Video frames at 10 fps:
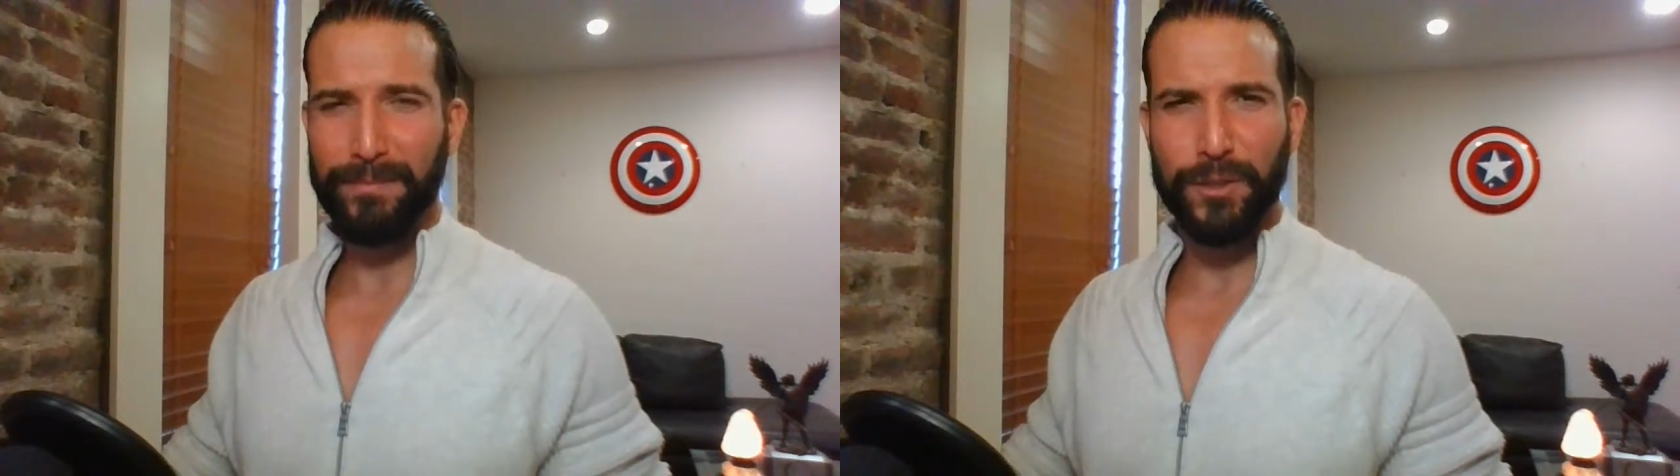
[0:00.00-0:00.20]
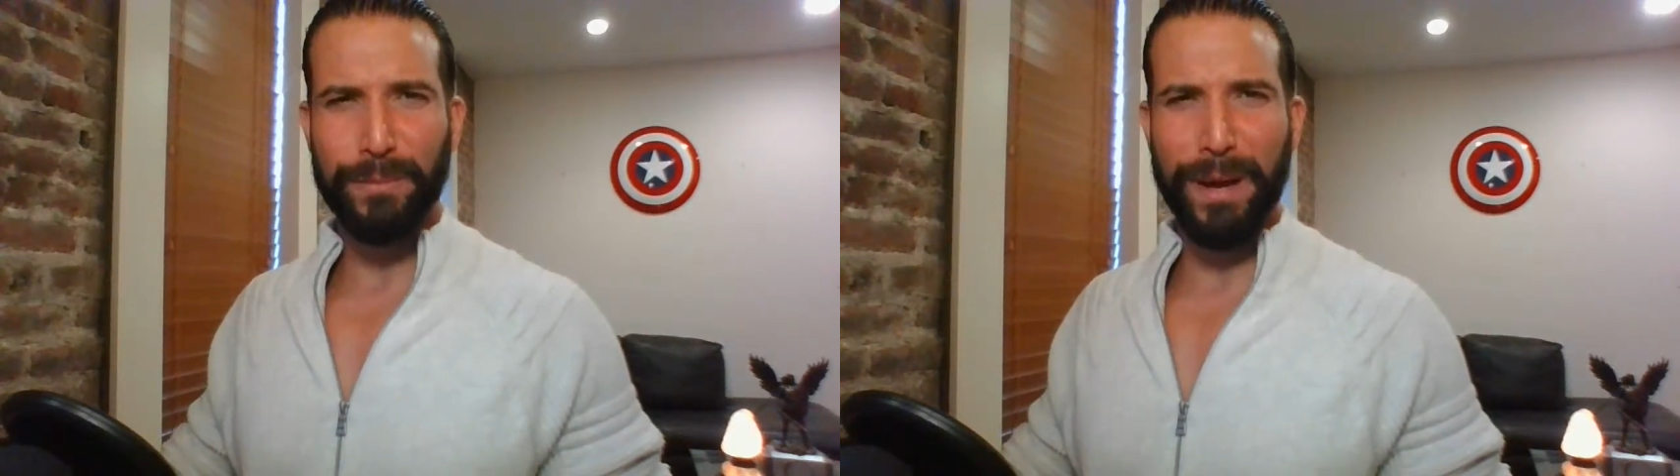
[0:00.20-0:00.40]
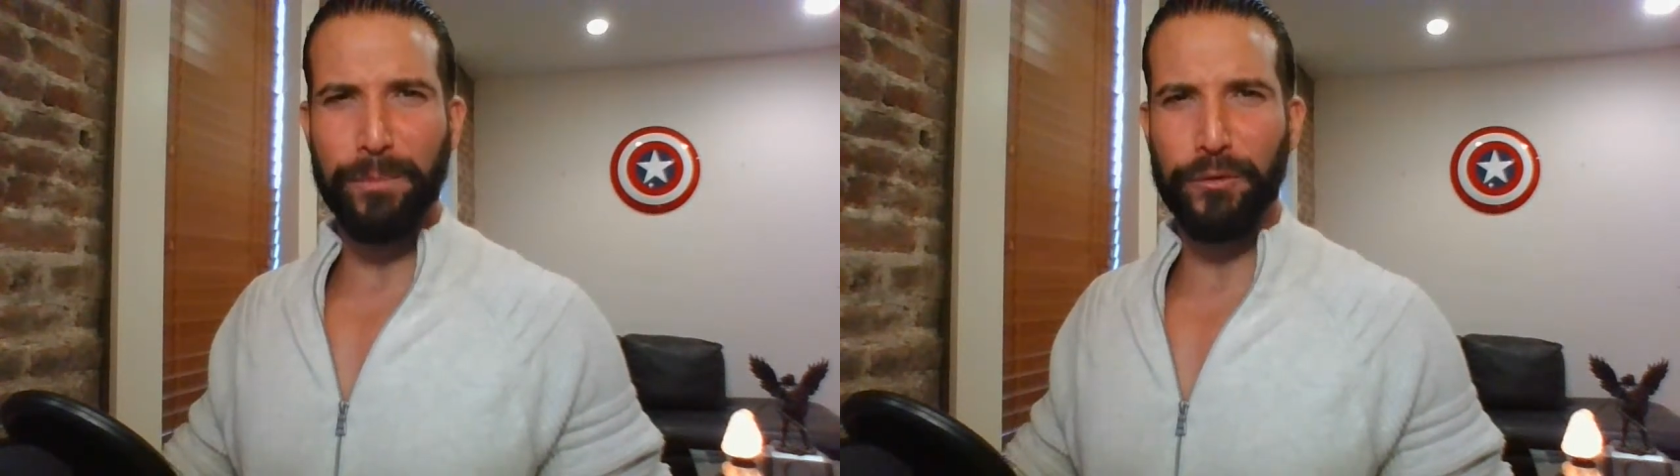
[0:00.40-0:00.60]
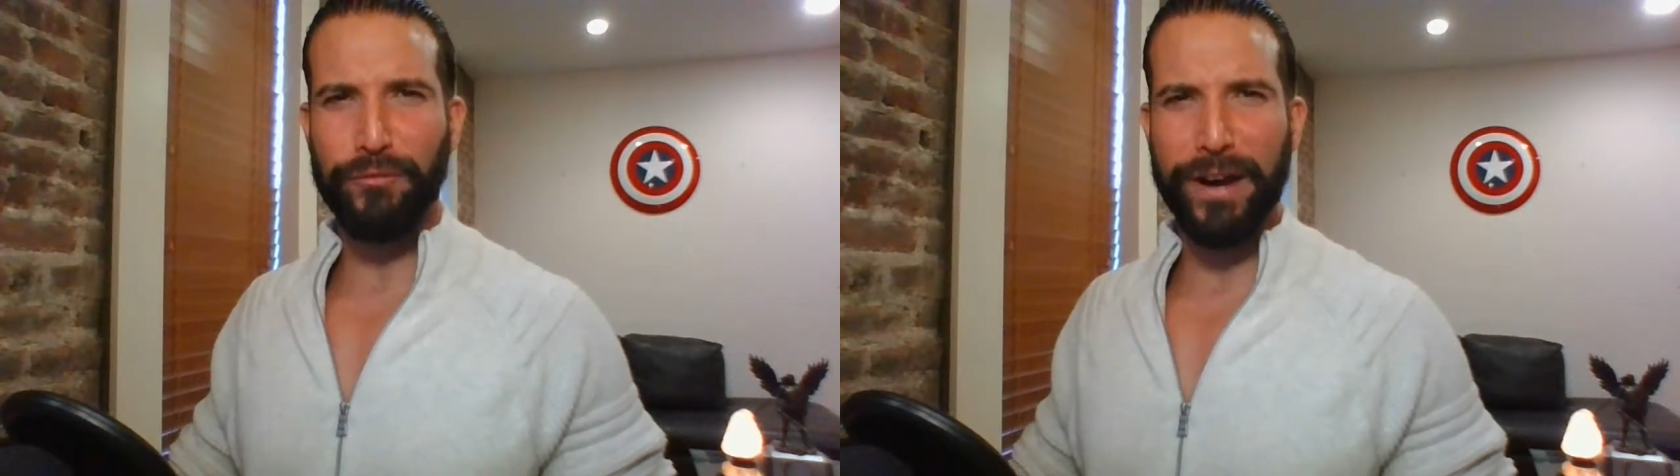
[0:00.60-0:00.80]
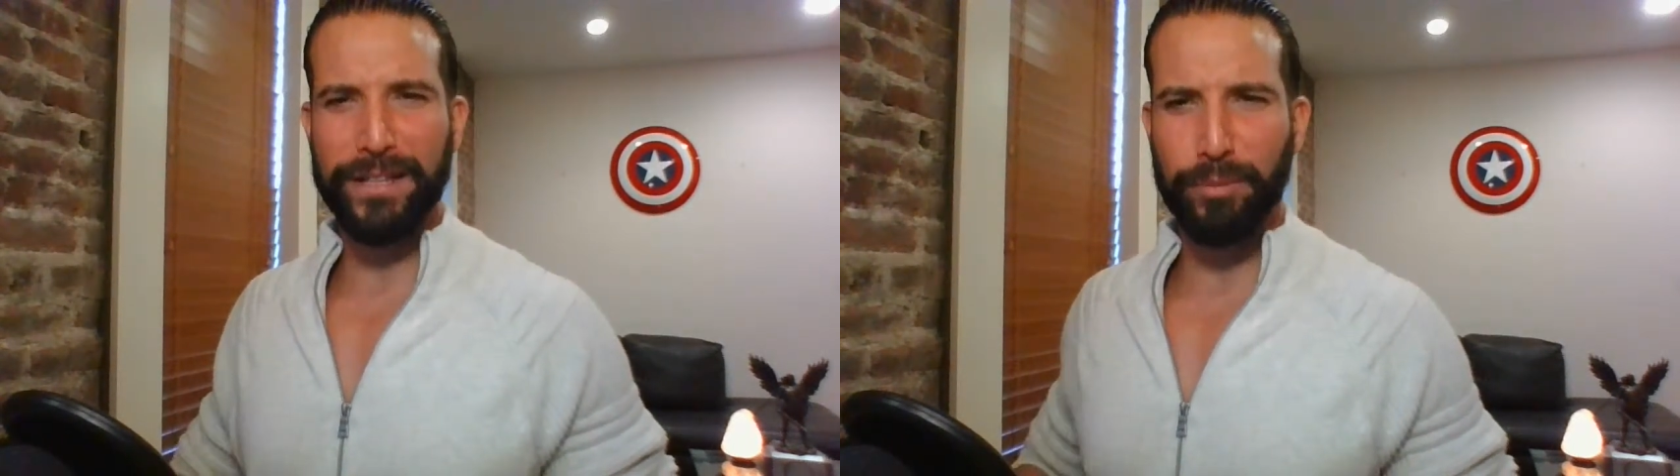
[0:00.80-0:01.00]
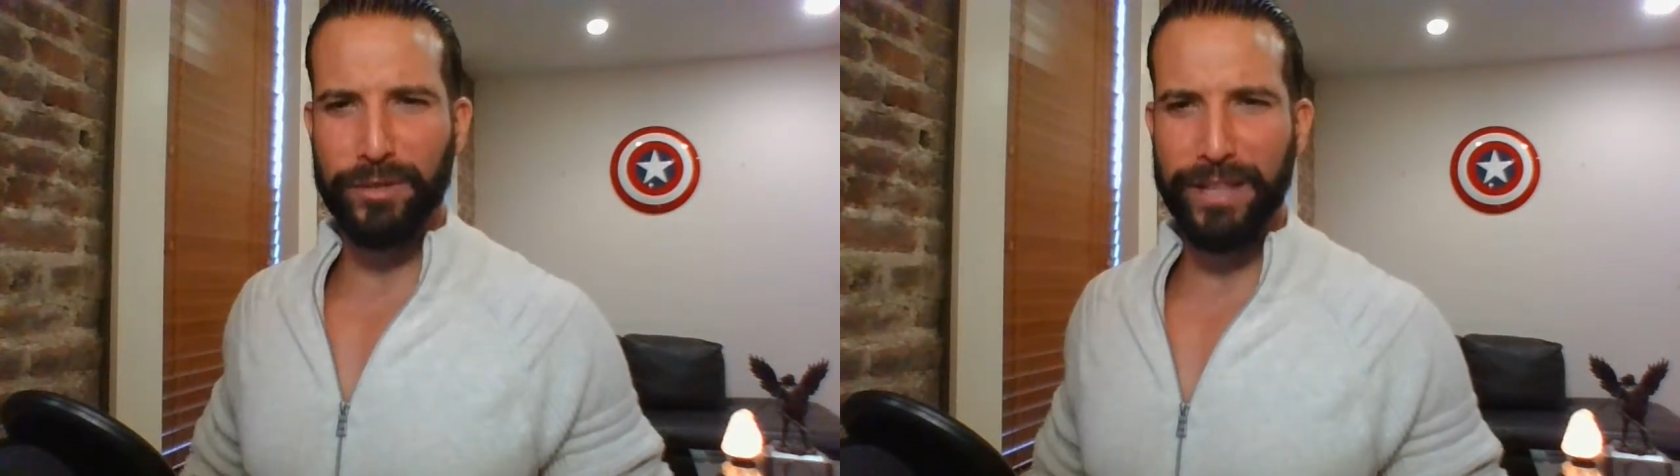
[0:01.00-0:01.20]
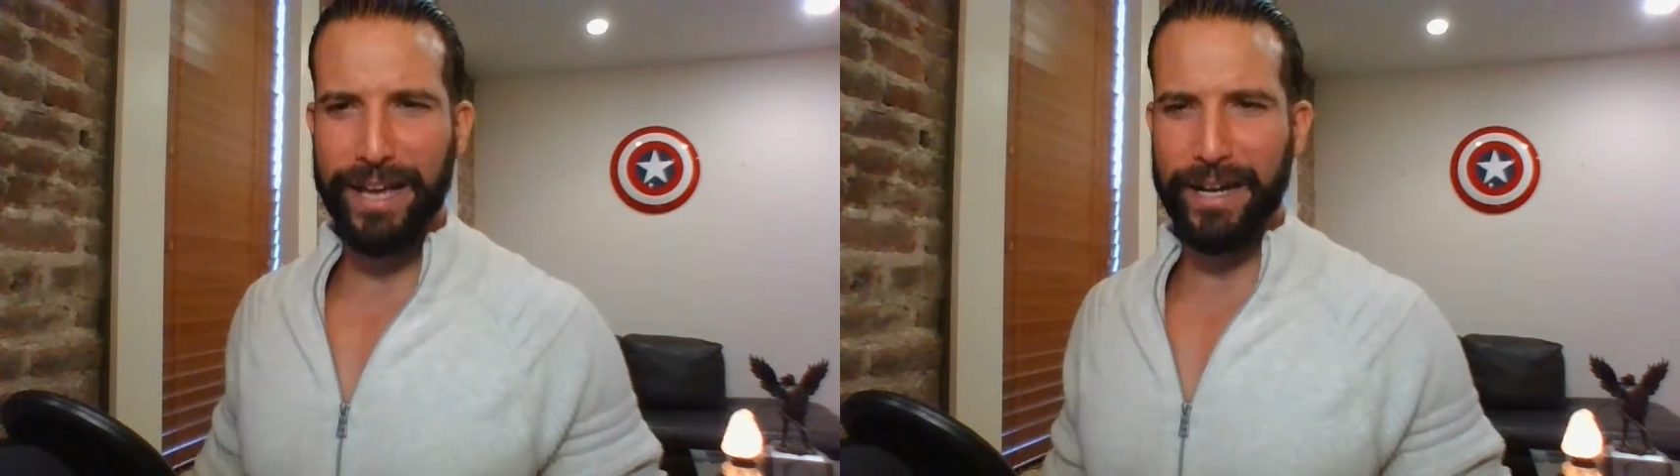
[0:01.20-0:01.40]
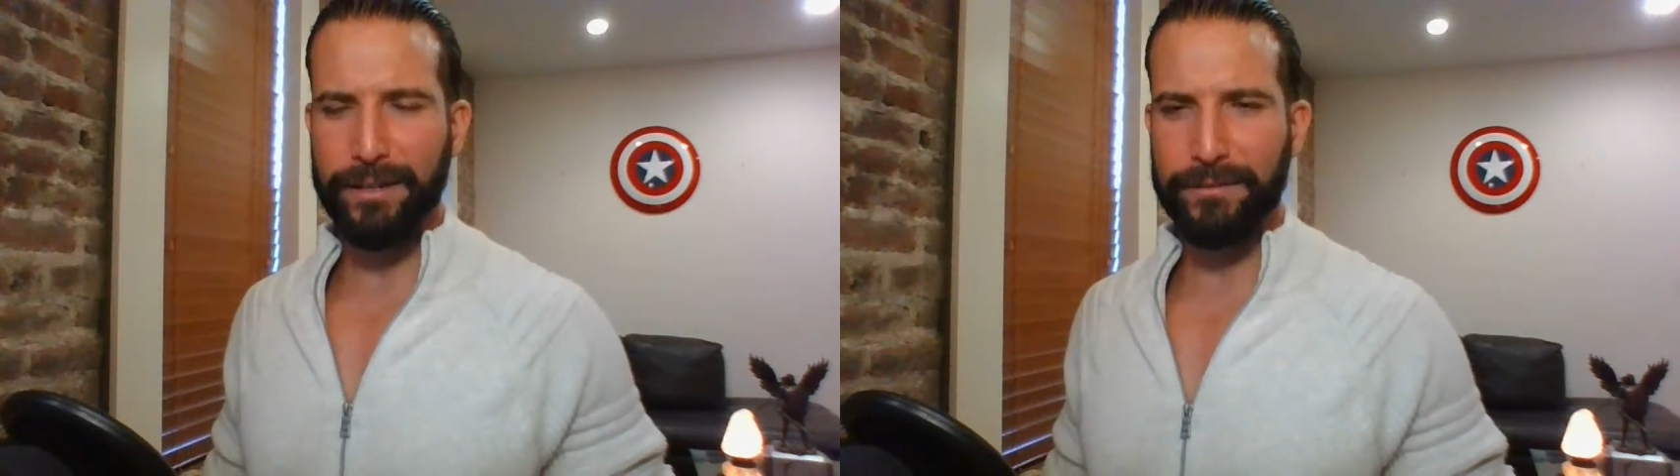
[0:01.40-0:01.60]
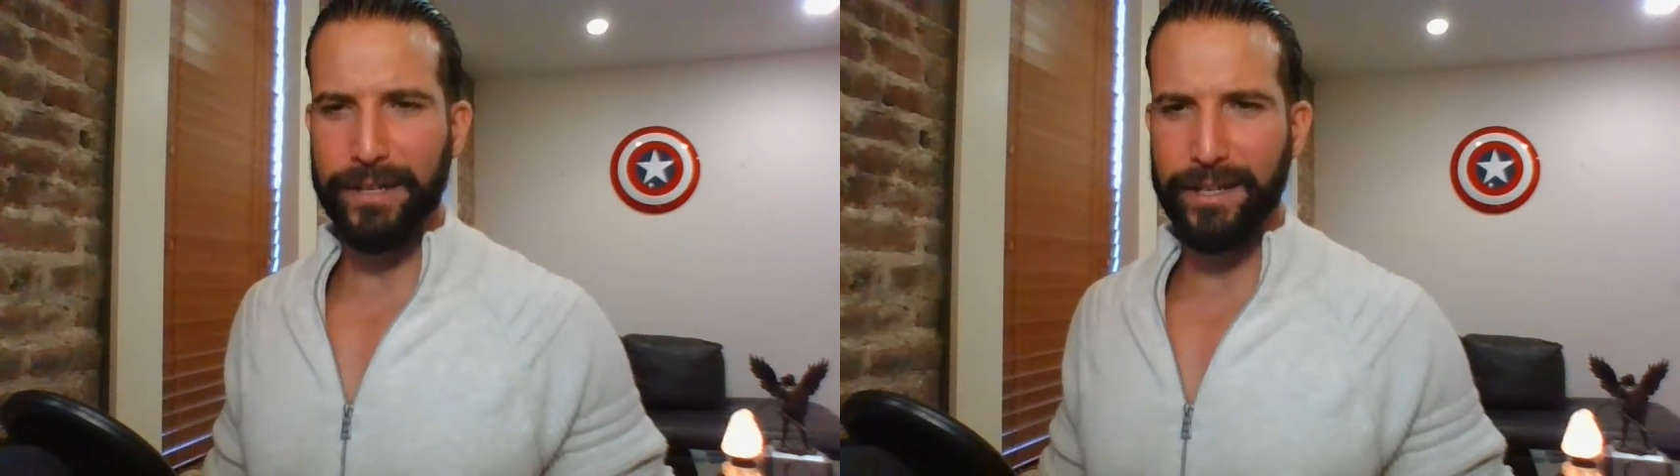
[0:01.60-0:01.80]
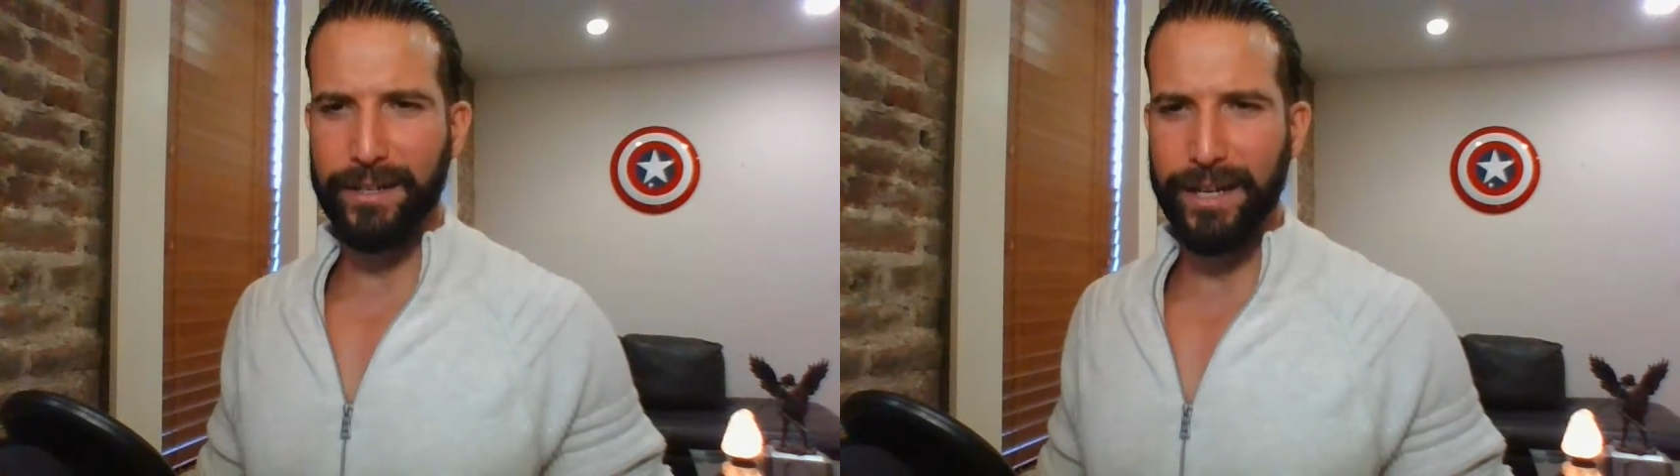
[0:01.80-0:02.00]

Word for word: It's my birthright to put that out, right?